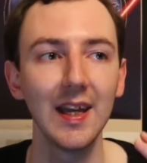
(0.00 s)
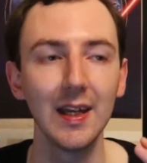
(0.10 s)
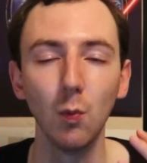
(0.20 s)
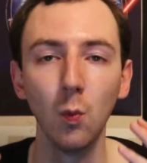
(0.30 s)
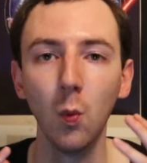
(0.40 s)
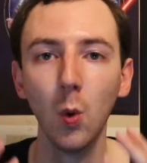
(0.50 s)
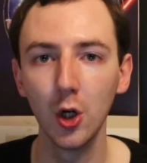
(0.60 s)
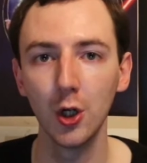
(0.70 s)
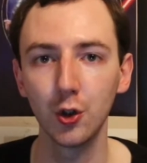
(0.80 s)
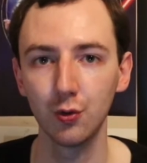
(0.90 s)
it
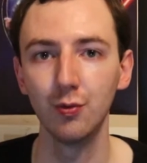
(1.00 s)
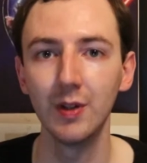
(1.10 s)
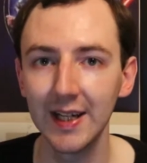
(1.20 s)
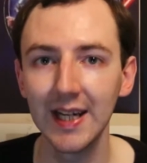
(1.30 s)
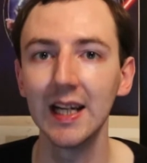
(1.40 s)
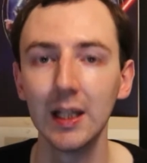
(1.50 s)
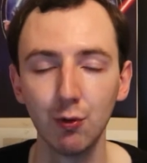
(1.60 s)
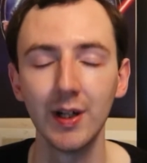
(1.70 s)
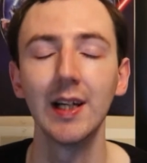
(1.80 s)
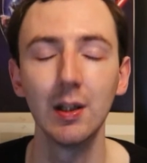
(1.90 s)
works really
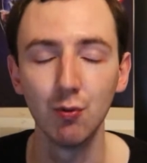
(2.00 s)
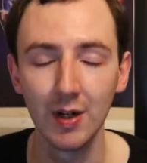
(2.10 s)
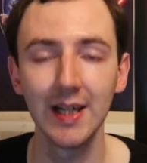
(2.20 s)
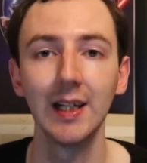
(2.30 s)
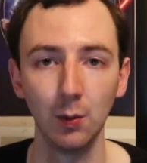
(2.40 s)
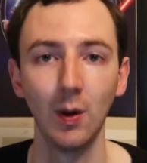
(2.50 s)
really really